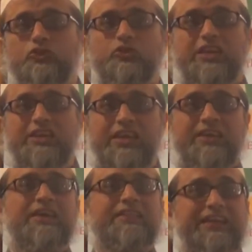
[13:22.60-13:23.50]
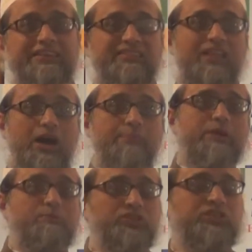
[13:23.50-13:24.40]
into thinking that Islam
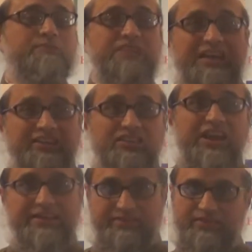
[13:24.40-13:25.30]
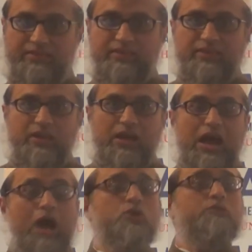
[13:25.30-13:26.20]
and Muslims are a threat.
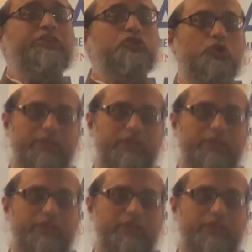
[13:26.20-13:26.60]
How do we show